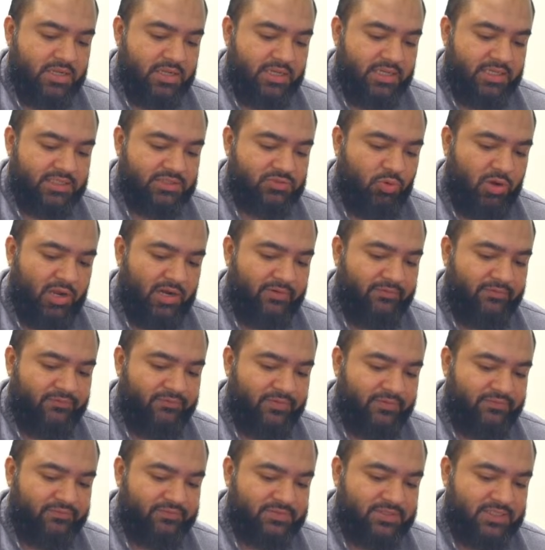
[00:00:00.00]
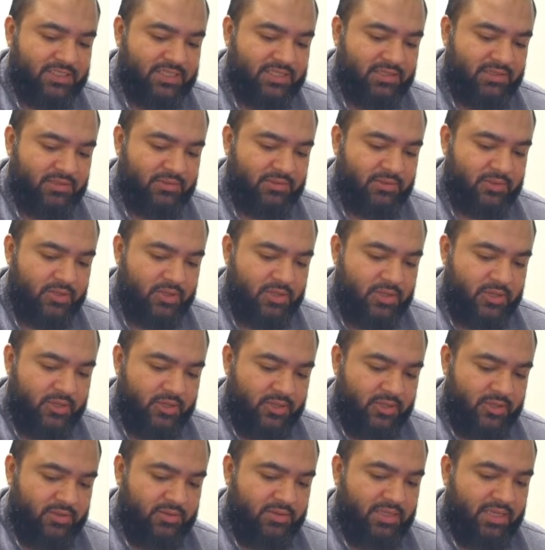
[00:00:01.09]
is 150
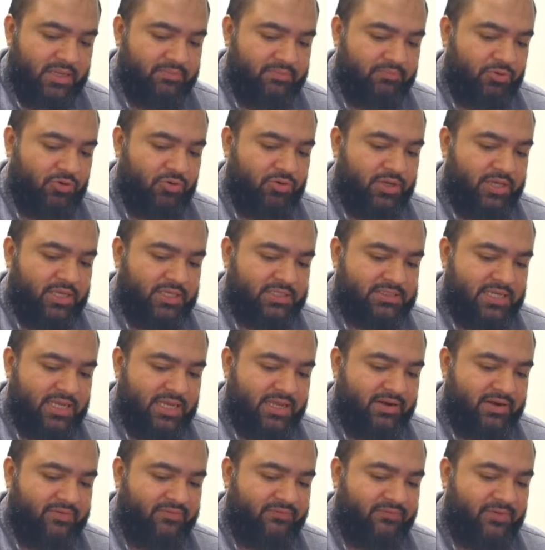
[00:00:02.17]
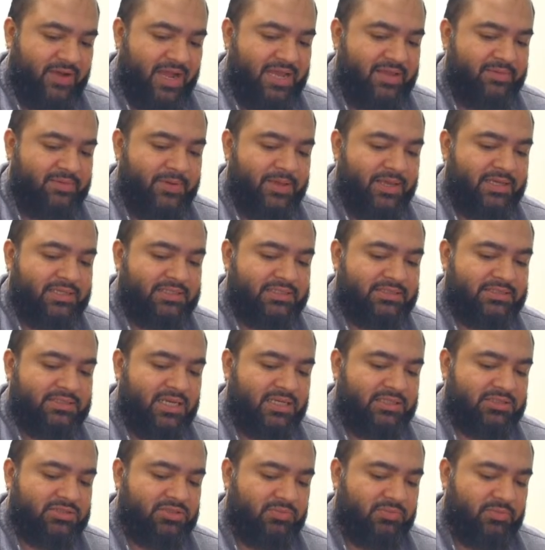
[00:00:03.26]
employees and 5x
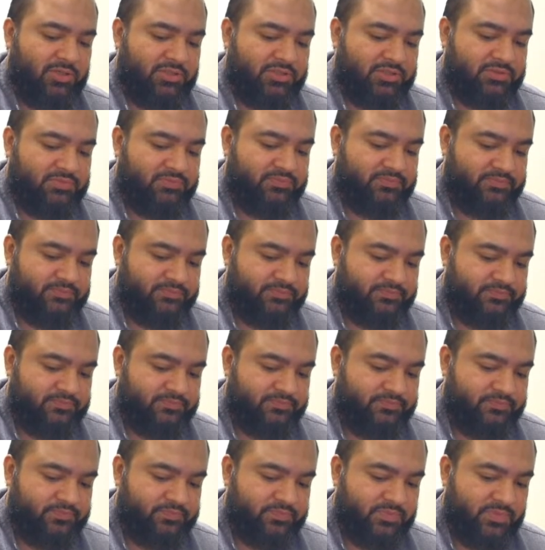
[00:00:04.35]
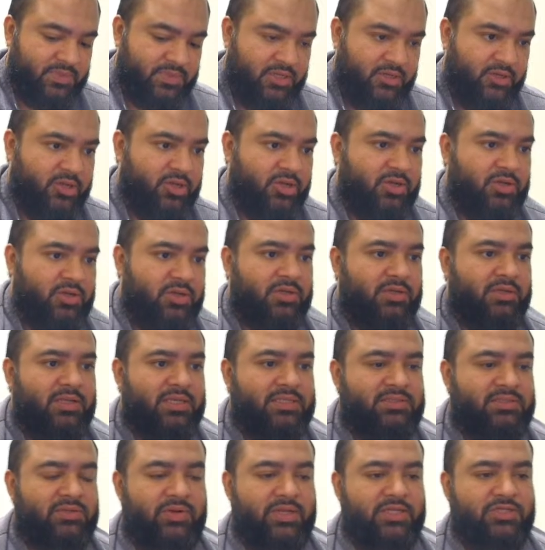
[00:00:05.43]
customers.
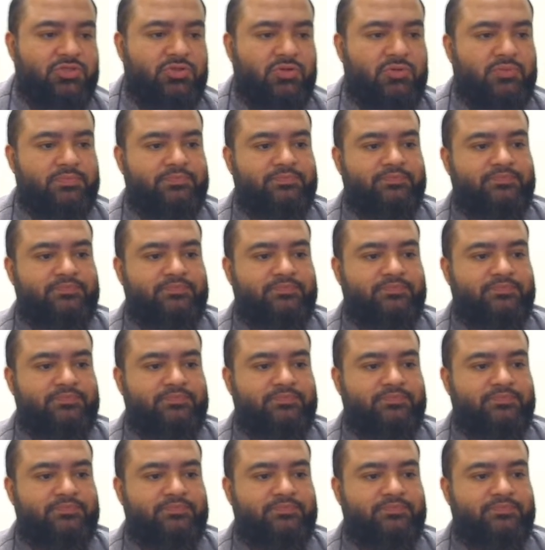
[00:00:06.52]
That's the ratio.